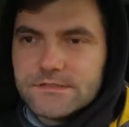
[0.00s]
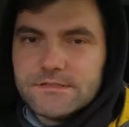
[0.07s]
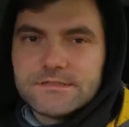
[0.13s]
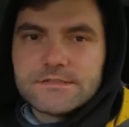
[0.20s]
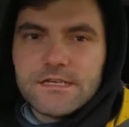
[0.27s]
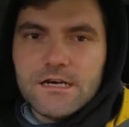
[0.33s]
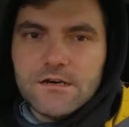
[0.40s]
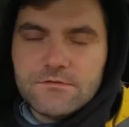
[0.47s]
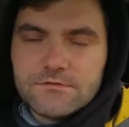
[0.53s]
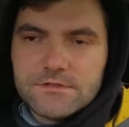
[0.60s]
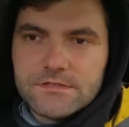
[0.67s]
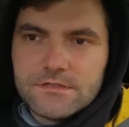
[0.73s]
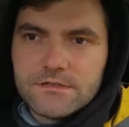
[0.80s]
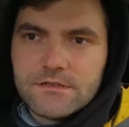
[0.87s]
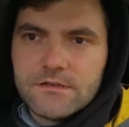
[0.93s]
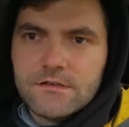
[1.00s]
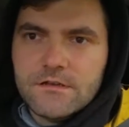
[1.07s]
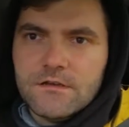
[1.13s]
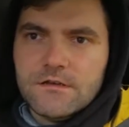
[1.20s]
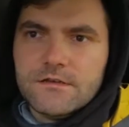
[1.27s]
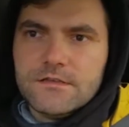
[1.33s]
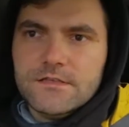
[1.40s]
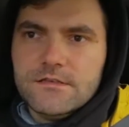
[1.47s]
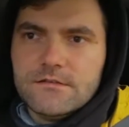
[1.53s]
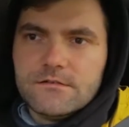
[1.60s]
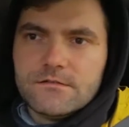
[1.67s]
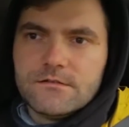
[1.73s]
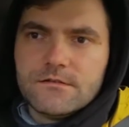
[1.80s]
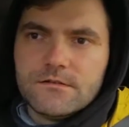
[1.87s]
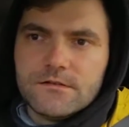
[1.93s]
the sound
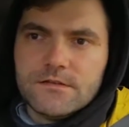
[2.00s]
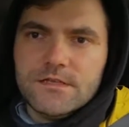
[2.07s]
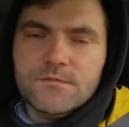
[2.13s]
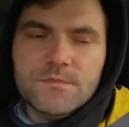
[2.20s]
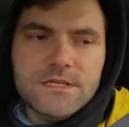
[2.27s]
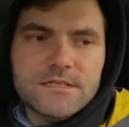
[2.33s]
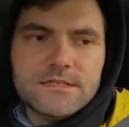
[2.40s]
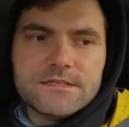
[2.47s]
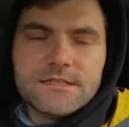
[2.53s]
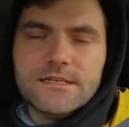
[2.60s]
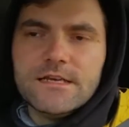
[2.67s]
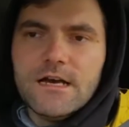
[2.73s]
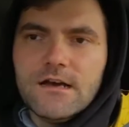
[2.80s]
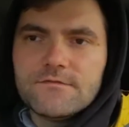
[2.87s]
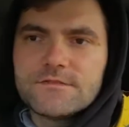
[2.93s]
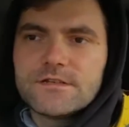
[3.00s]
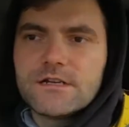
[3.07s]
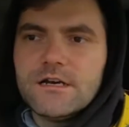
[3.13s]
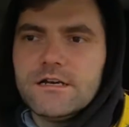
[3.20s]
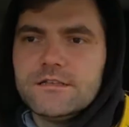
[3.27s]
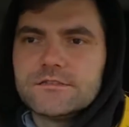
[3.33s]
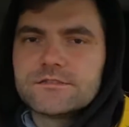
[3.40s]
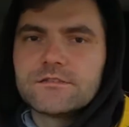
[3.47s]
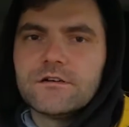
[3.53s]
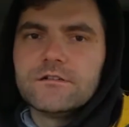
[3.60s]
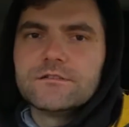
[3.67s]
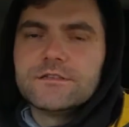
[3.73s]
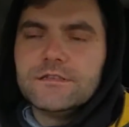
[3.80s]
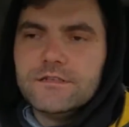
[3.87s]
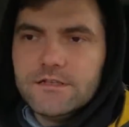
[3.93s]
immediately after I
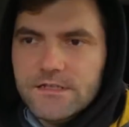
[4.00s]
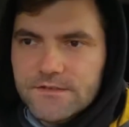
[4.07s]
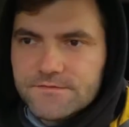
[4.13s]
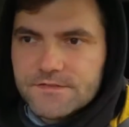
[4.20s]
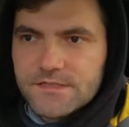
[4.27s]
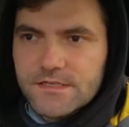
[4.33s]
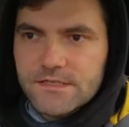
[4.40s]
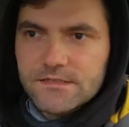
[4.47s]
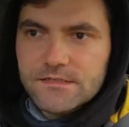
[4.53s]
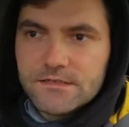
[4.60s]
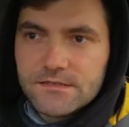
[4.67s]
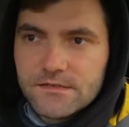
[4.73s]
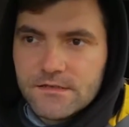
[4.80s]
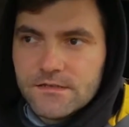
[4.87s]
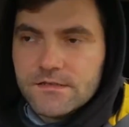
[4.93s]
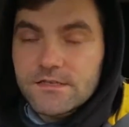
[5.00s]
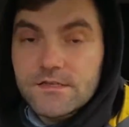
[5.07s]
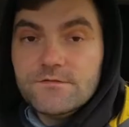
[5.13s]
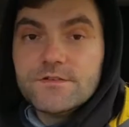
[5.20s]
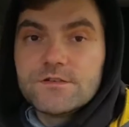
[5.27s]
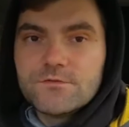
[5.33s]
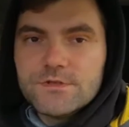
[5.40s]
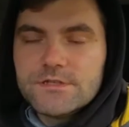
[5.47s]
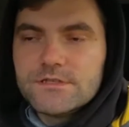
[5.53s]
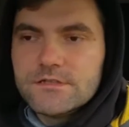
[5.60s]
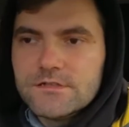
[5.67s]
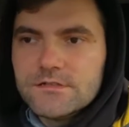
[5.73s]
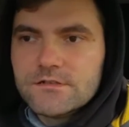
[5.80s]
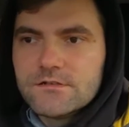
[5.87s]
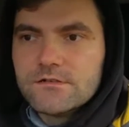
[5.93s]
installed the lift kit, even with
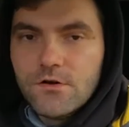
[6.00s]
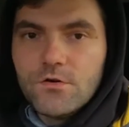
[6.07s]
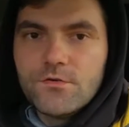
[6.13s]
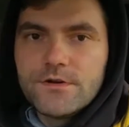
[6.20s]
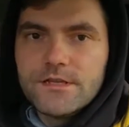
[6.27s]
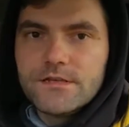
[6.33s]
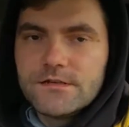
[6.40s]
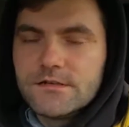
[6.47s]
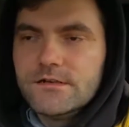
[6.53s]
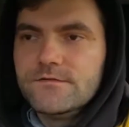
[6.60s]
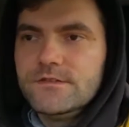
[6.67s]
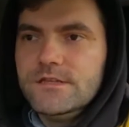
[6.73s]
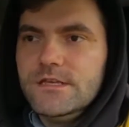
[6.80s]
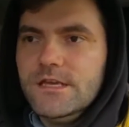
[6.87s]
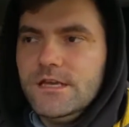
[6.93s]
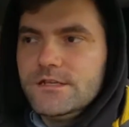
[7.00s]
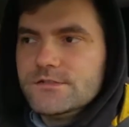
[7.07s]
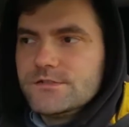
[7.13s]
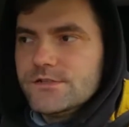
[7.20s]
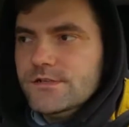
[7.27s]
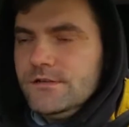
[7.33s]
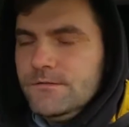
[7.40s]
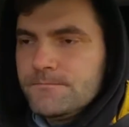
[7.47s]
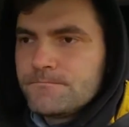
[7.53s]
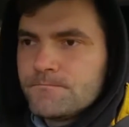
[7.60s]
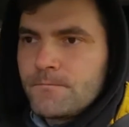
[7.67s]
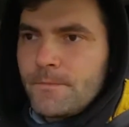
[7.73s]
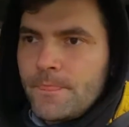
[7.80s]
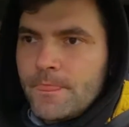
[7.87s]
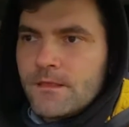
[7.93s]
the lowering of the engine,
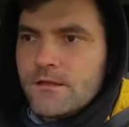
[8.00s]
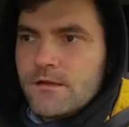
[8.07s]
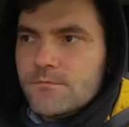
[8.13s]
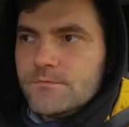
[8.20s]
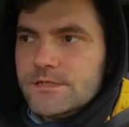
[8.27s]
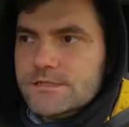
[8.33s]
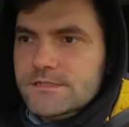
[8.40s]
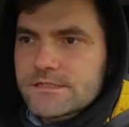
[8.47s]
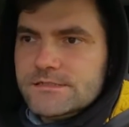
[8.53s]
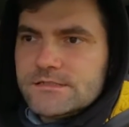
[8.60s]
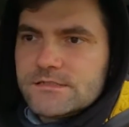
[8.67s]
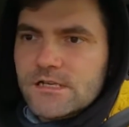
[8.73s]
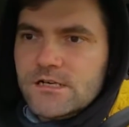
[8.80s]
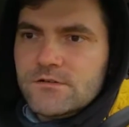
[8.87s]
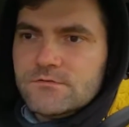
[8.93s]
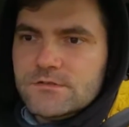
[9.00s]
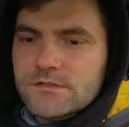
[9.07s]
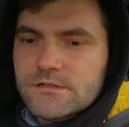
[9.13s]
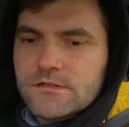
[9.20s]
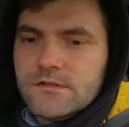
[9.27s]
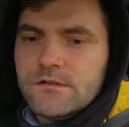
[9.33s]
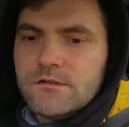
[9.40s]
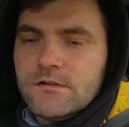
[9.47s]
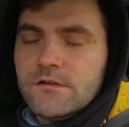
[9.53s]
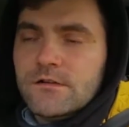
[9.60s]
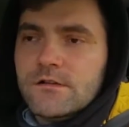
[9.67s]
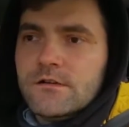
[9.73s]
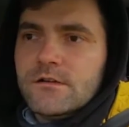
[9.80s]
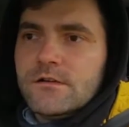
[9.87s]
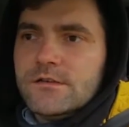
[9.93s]
but this sound
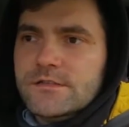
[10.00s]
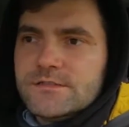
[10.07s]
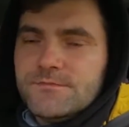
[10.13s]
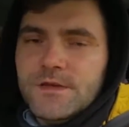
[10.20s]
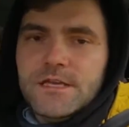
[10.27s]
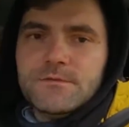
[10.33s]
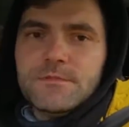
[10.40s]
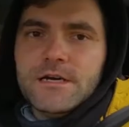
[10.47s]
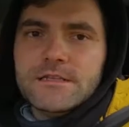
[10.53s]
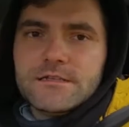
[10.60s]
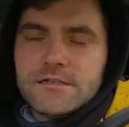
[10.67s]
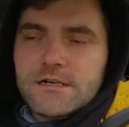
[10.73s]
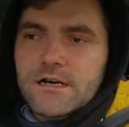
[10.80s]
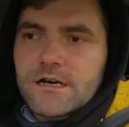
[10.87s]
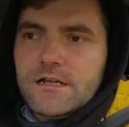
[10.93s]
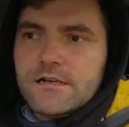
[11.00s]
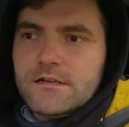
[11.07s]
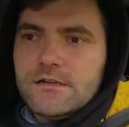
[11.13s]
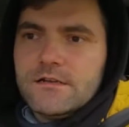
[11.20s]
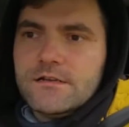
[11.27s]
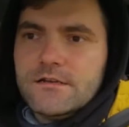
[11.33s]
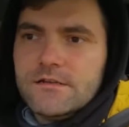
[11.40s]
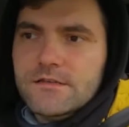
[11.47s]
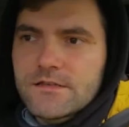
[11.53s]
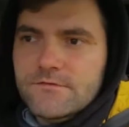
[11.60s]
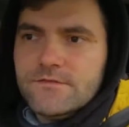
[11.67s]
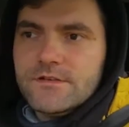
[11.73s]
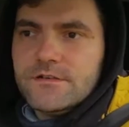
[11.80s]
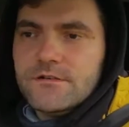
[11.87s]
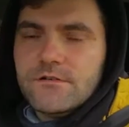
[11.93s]
is made by the car
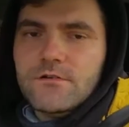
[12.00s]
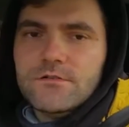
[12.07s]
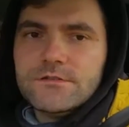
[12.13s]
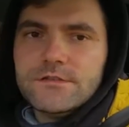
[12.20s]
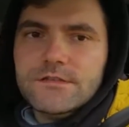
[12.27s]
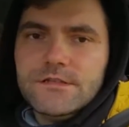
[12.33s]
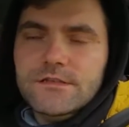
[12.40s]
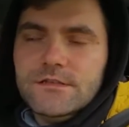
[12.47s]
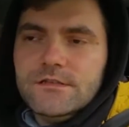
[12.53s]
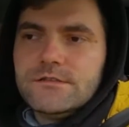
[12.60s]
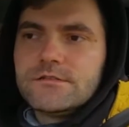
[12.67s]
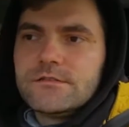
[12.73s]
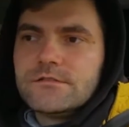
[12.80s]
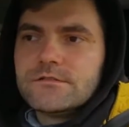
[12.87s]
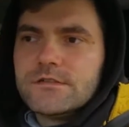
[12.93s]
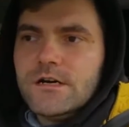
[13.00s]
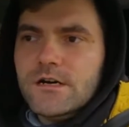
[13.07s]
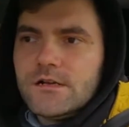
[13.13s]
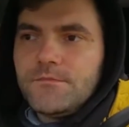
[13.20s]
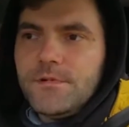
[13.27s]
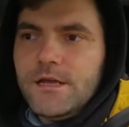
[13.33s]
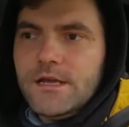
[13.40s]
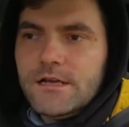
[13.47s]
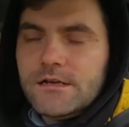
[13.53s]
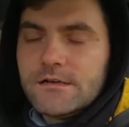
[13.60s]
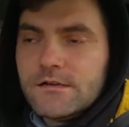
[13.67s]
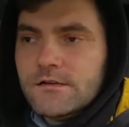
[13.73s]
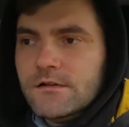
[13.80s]
even on the tarmac.